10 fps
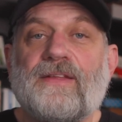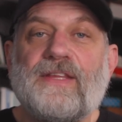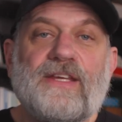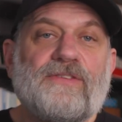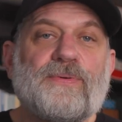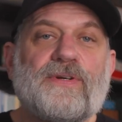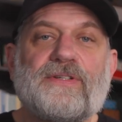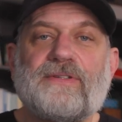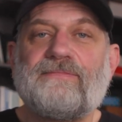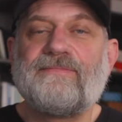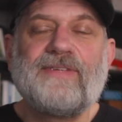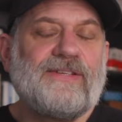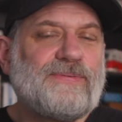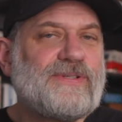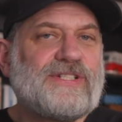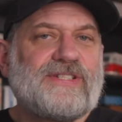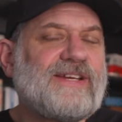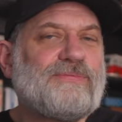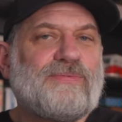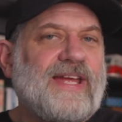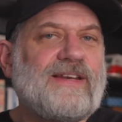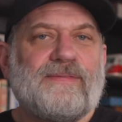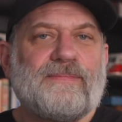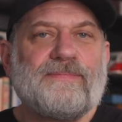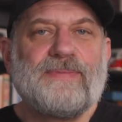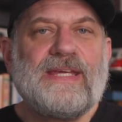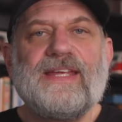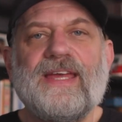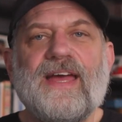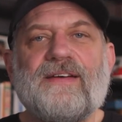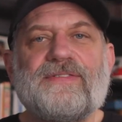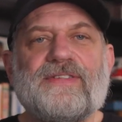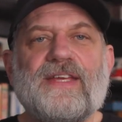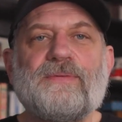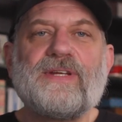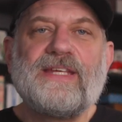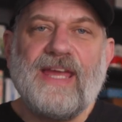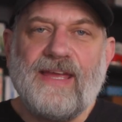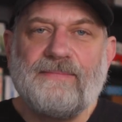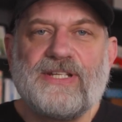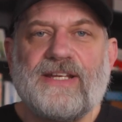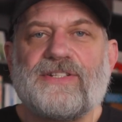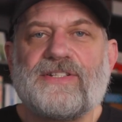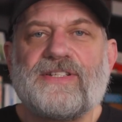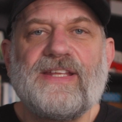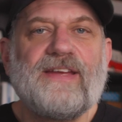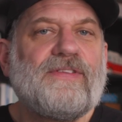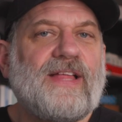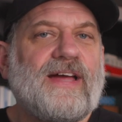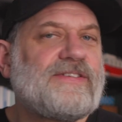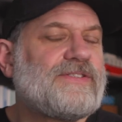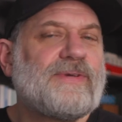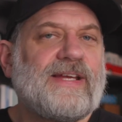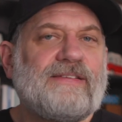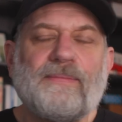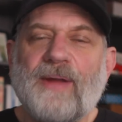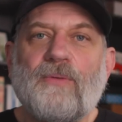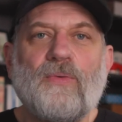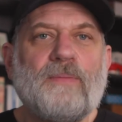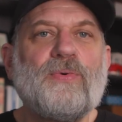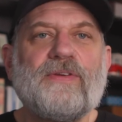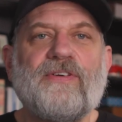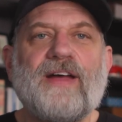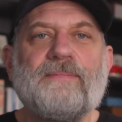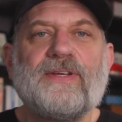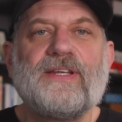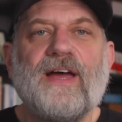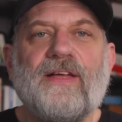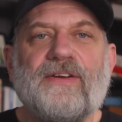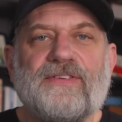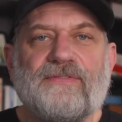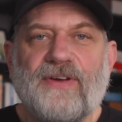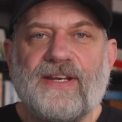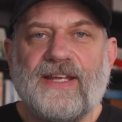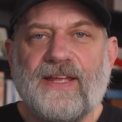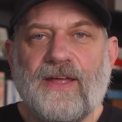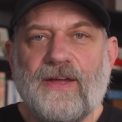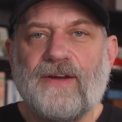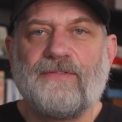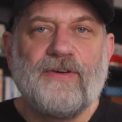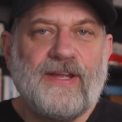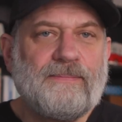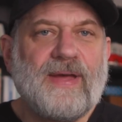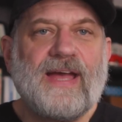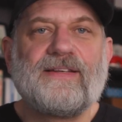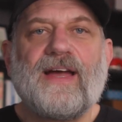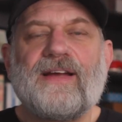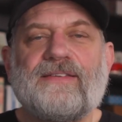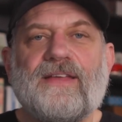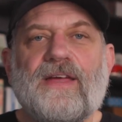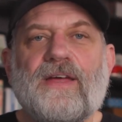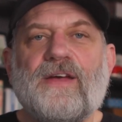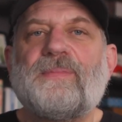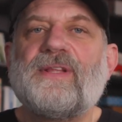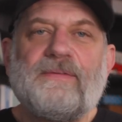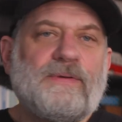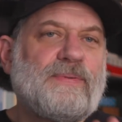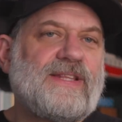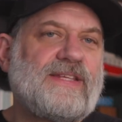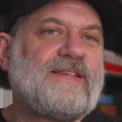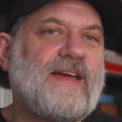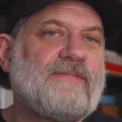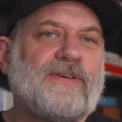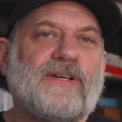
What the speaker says: These weren't just like random PDFs. They were game changers, and they have allowed us to raise about $1.5 million in funding for impact docs. But let me break these down for